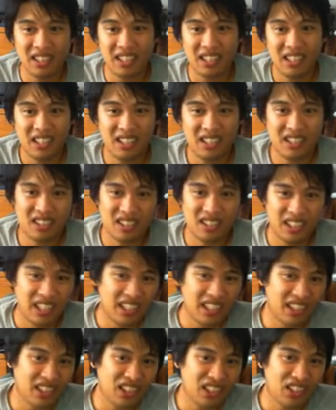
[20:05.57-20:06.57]
He
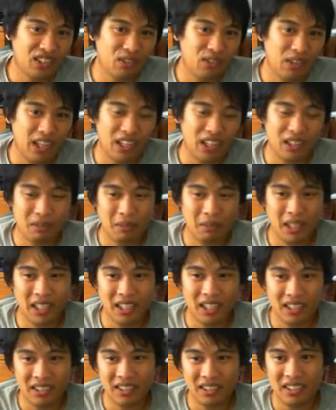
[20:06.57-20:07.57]
landed good ground and
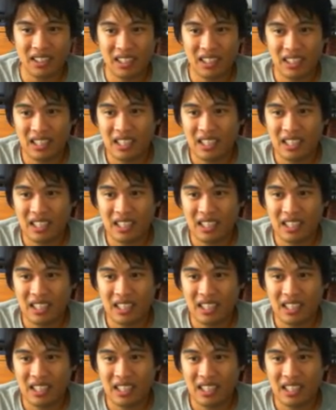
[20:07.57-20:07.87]
pound.